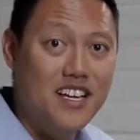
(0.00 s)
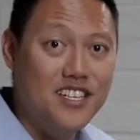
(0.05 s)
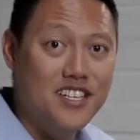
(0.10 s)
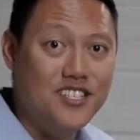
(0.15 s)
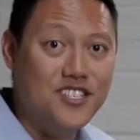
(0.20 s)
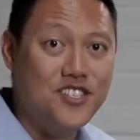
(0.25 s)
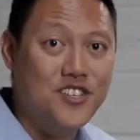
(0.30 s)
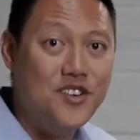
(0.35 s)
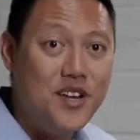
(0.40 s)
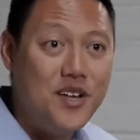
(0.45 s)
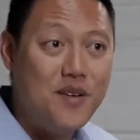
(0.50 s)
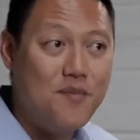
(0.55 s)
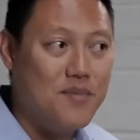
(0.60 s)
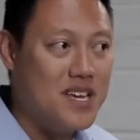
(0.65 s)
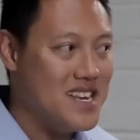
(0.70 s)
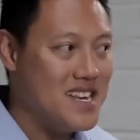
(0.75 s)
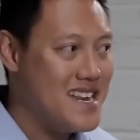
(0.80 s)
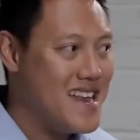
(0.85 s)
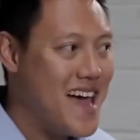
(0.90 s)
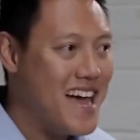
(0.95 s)
Shouldn't it be
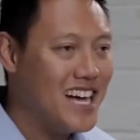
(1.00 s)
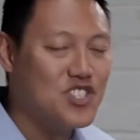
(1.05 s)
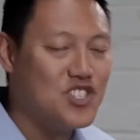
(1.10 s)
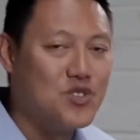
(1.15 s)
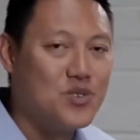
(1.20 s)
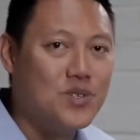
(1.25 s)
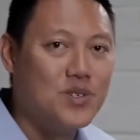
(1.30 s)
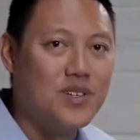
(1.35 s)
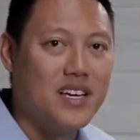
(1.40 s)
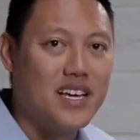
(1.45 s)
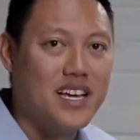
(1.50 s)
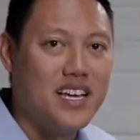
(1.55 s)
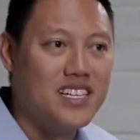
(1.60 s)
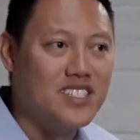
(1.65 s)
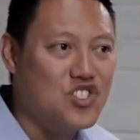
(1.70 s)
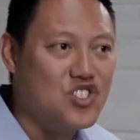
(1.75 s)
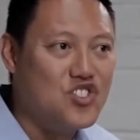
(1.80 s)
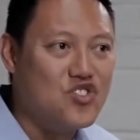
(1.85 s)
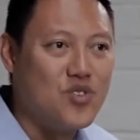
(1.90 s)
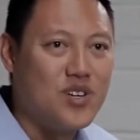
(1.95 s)
a natural and
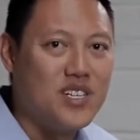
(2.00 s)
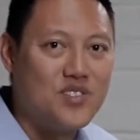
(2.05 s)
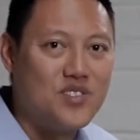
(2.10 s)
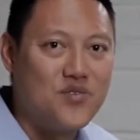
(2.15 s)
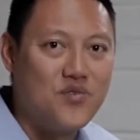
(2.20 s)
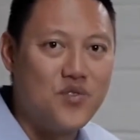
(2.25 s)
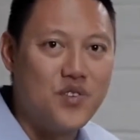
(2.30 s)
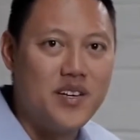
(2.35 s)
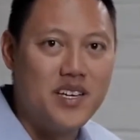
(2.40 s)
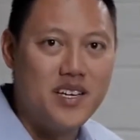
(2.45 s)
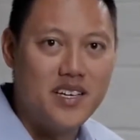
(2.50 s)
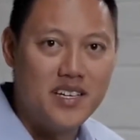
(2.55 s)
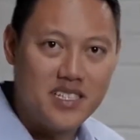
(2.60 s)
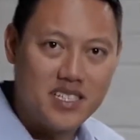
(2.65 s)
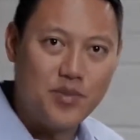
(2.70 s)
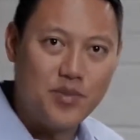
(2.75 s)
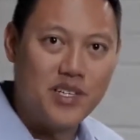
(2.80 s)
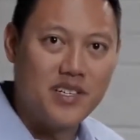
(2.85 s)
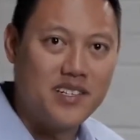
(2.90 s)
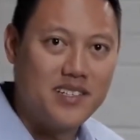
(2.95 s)
stress-free
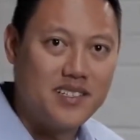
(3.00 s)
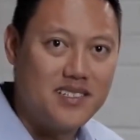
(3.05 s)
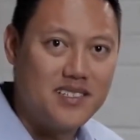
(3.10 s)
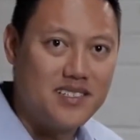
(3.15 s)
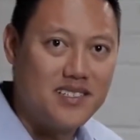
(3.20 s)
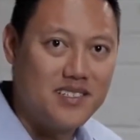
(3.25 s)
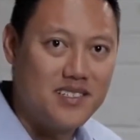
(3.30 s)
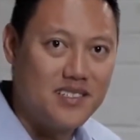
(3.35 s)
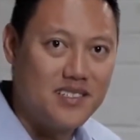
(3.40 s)
experience?